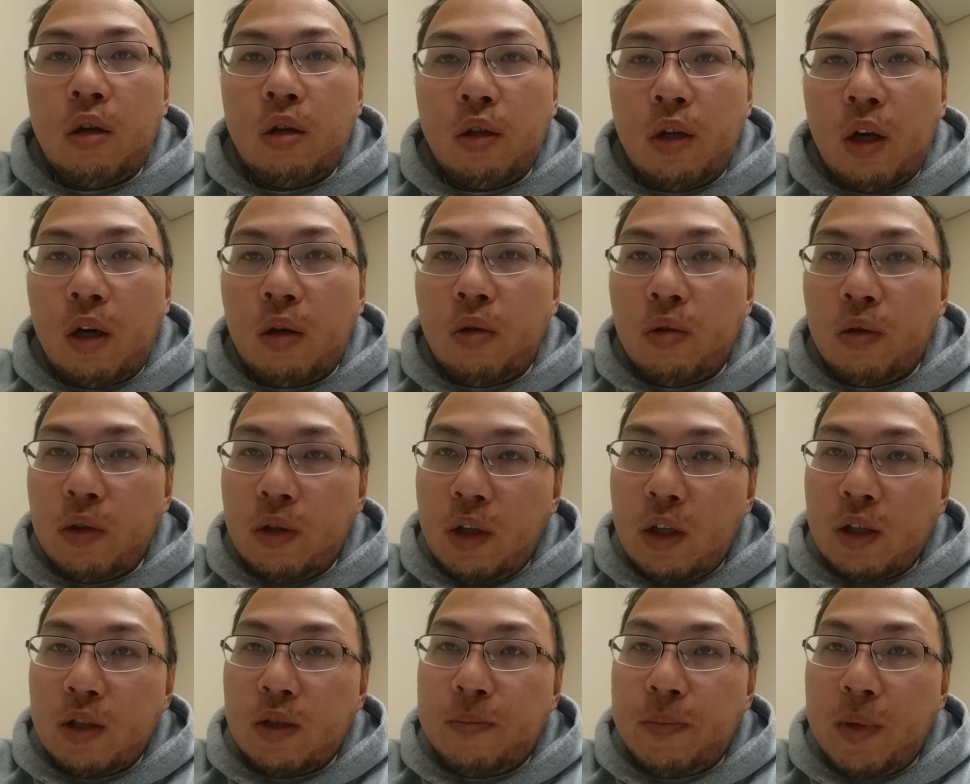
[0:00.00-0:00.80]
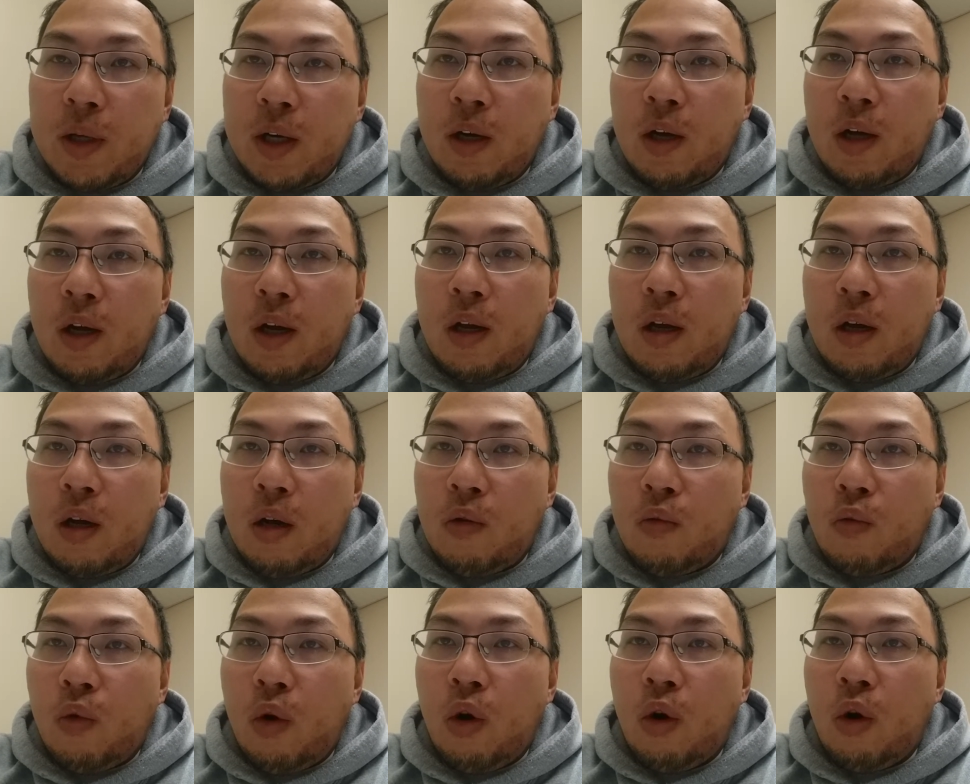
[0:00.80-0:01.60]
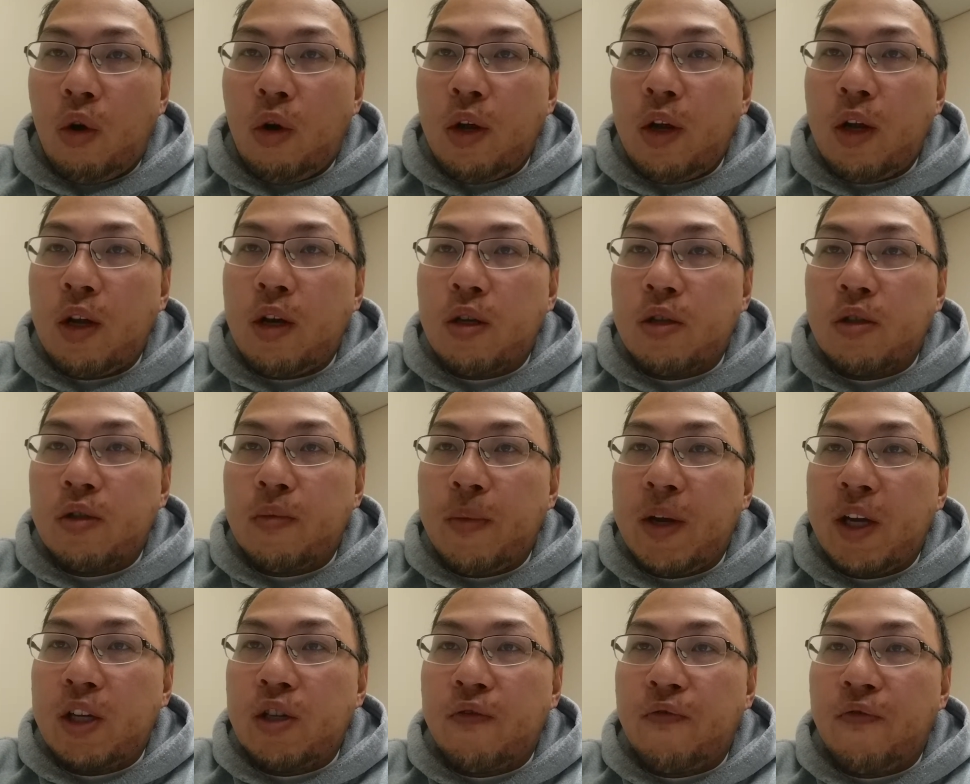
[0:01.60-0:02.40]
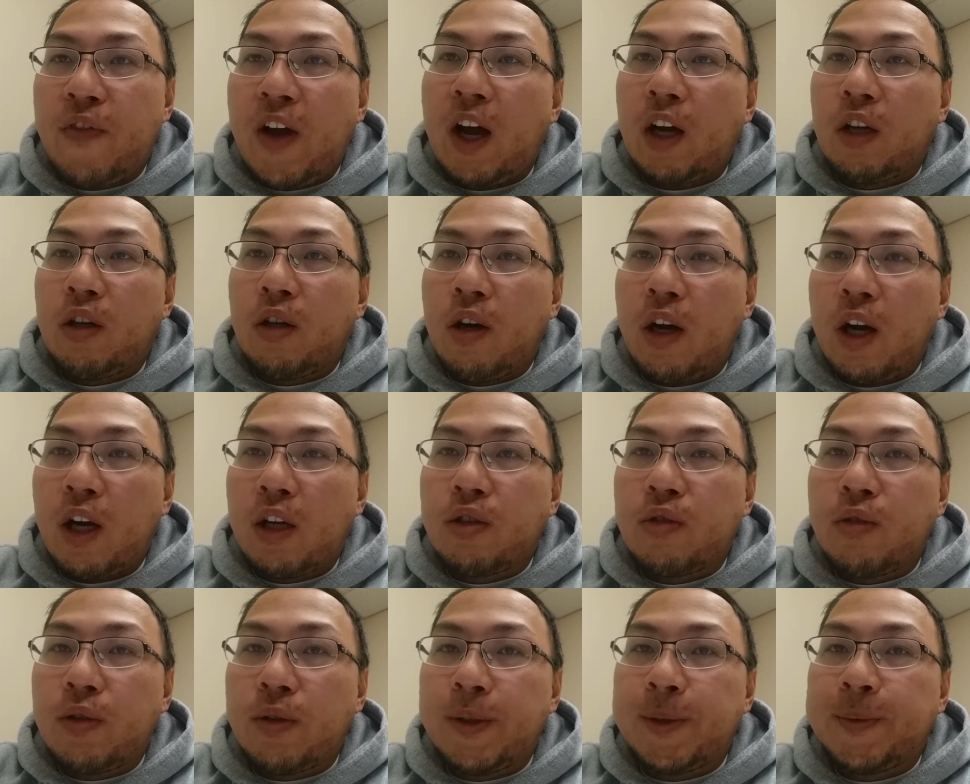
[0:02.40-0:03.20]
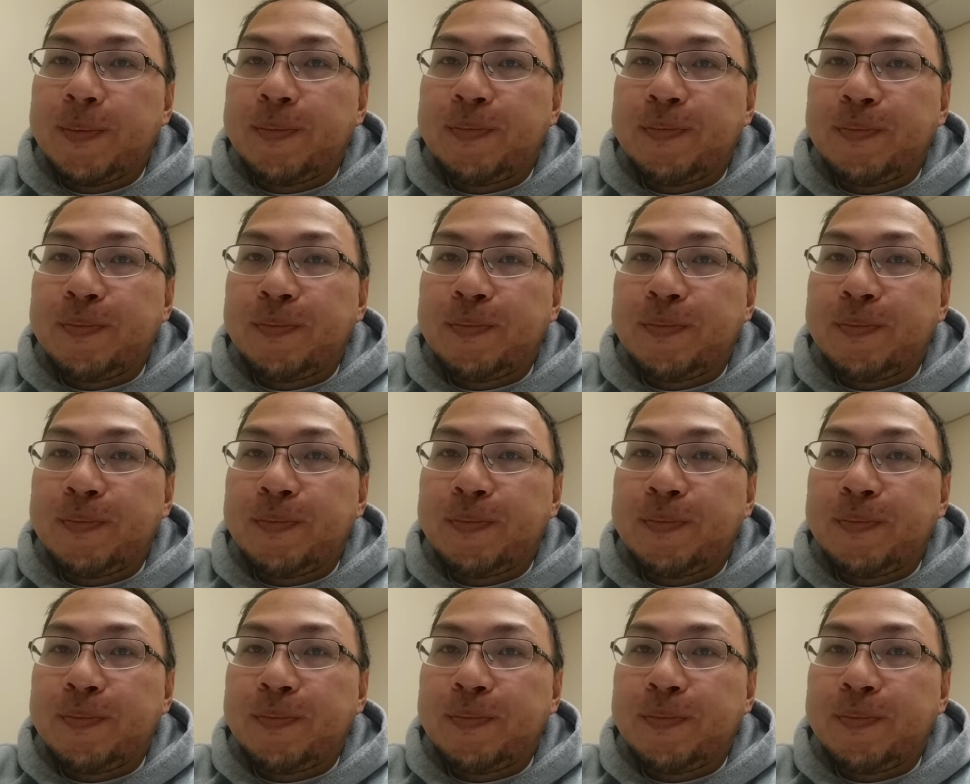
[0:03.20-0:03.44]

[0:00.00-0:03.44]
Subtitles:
Not only does it play a role, it is a major factor actually.